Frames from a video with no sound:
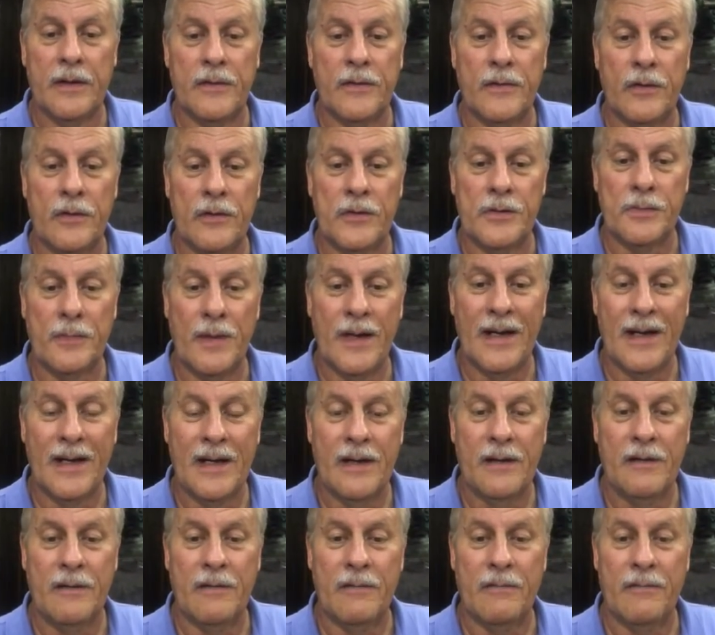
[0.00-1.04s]
There's
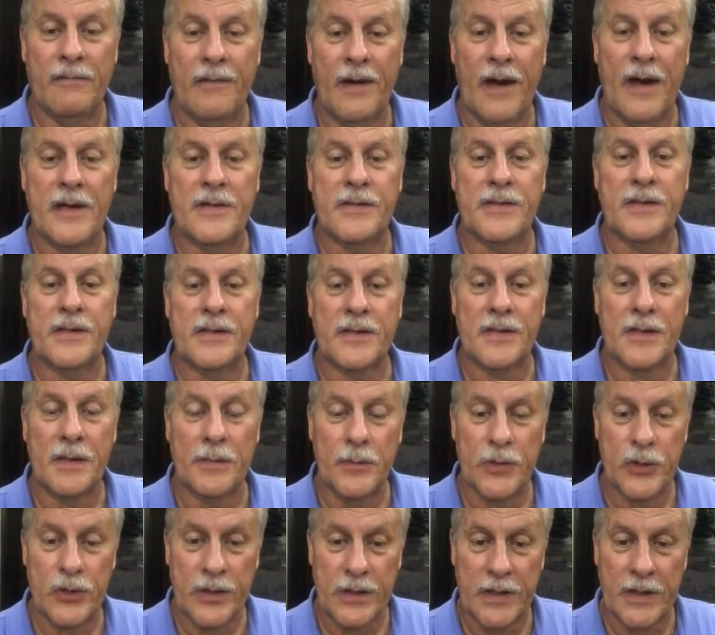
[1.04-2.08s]
many facets to
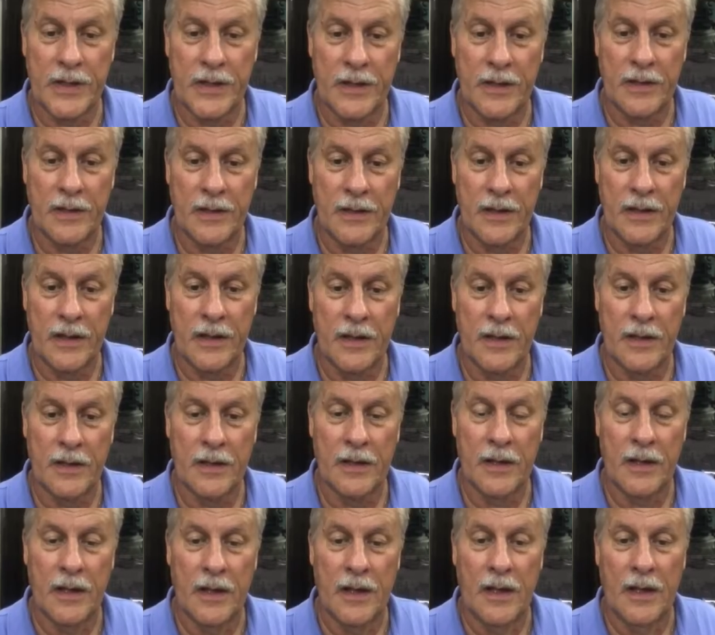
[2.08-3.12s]
machining,
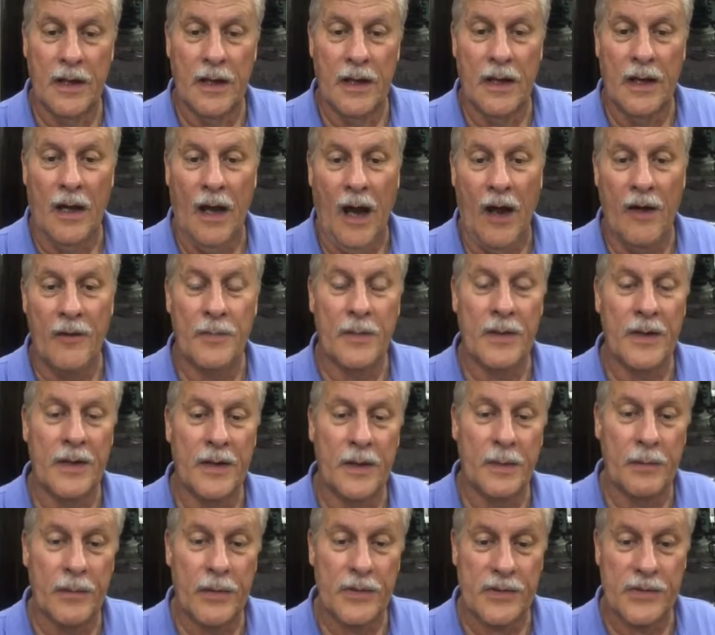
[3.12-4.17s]
and I've been in
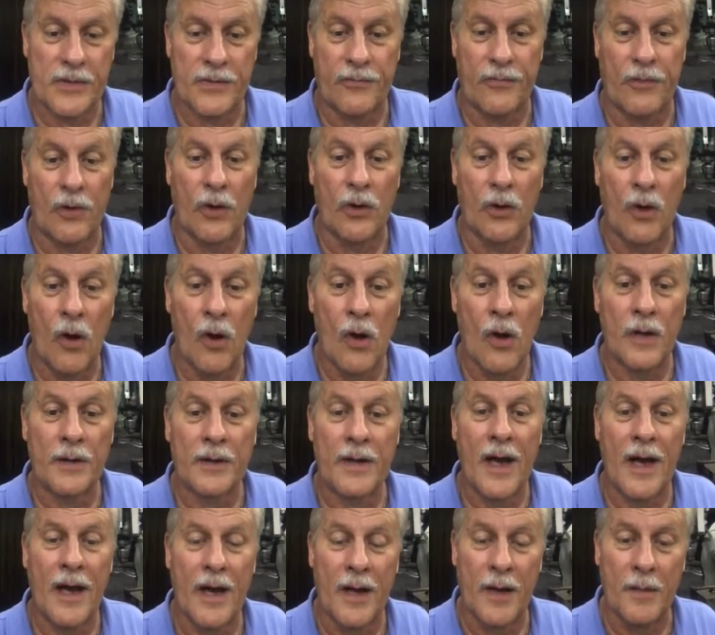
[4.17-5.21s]
the business for a long
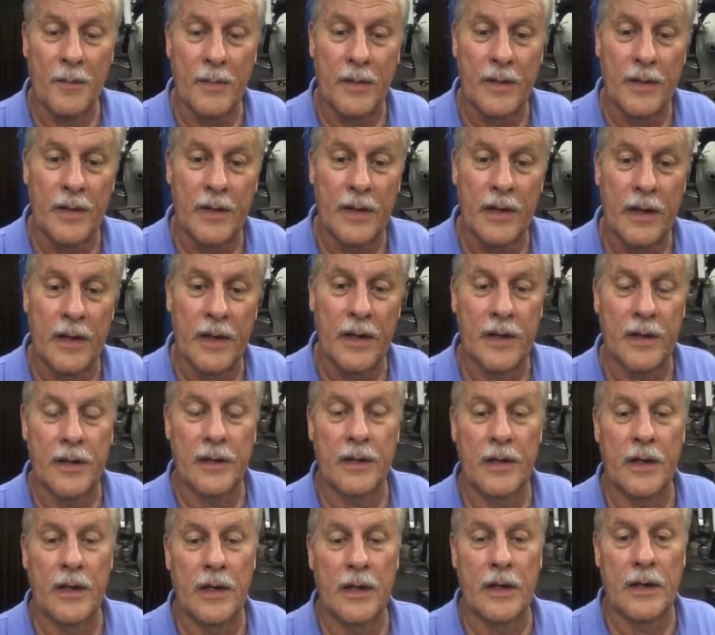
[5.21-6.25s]
time,
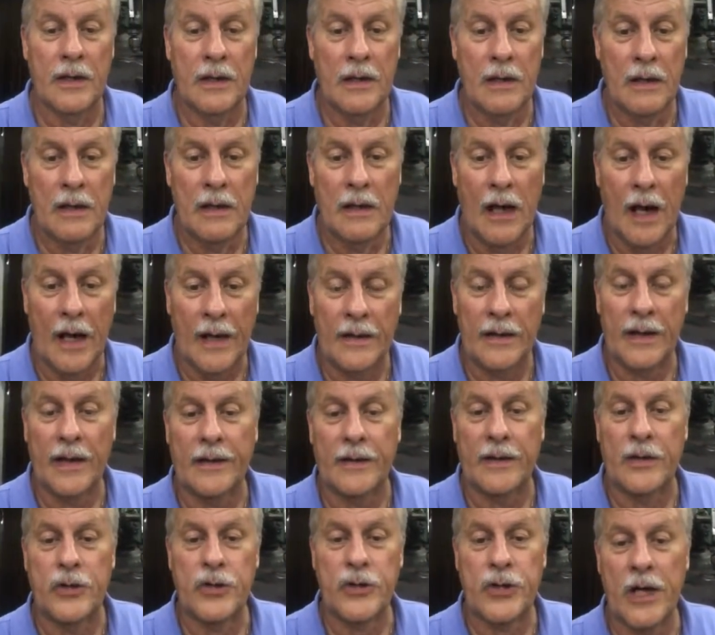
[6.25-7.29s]
and I'd
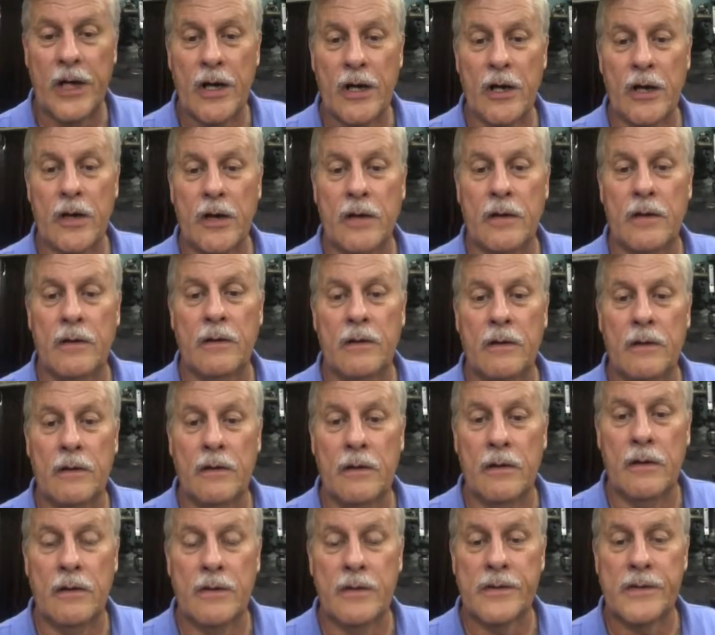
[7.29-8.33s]
like to share
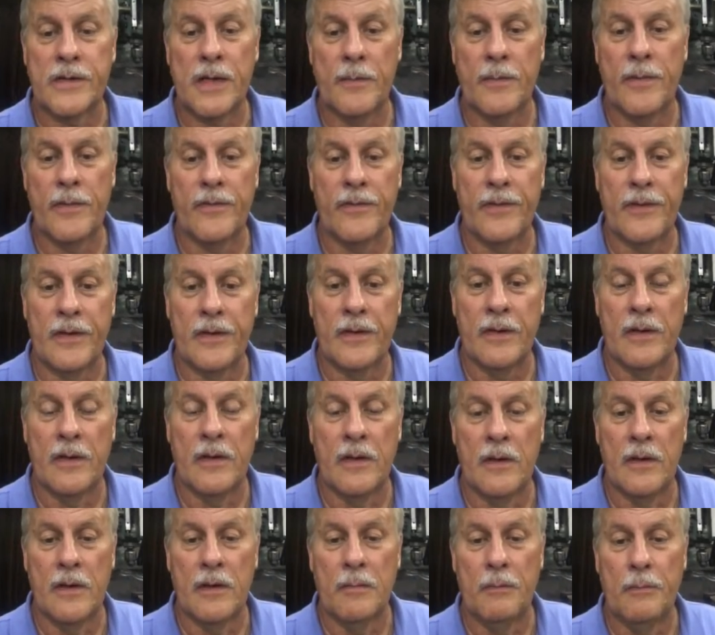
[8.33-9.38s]
some of the
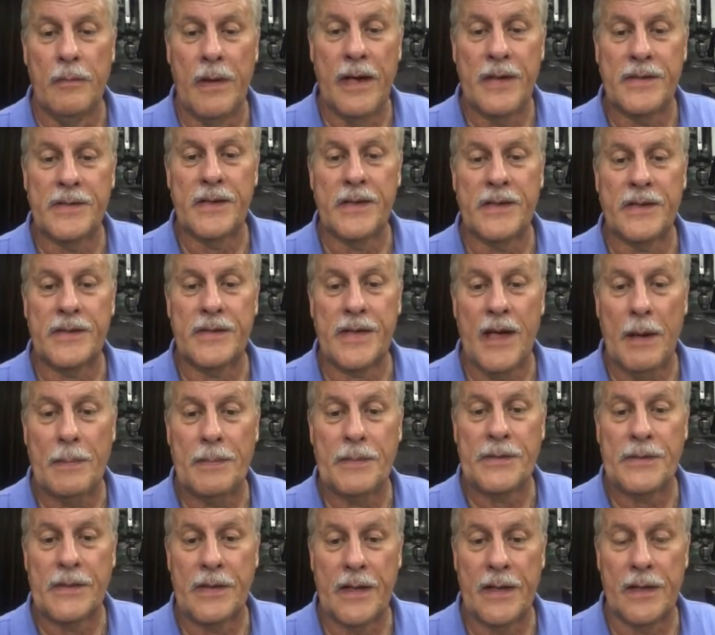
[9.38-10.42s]
basic
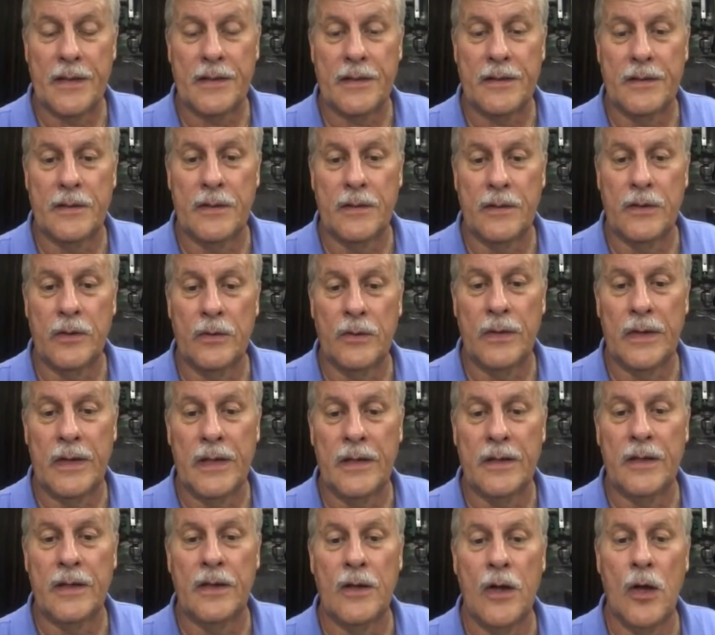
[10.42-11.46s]
steps that you
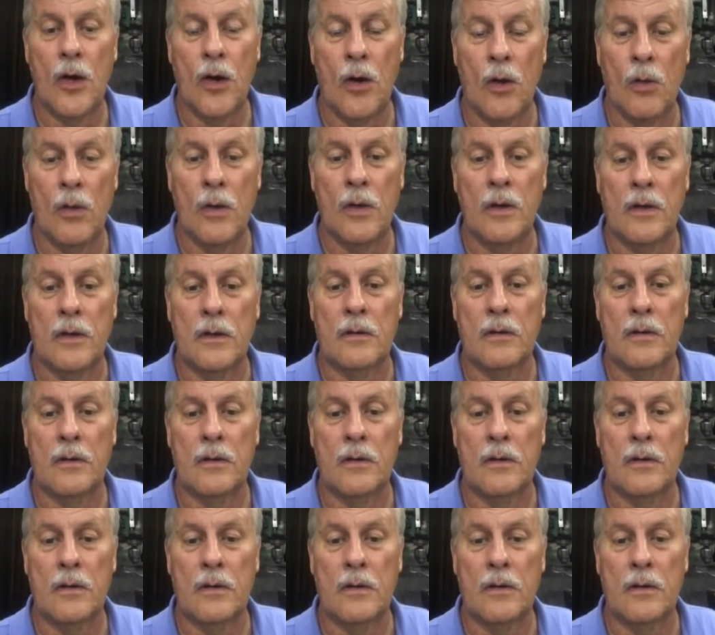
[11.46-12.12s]
need to know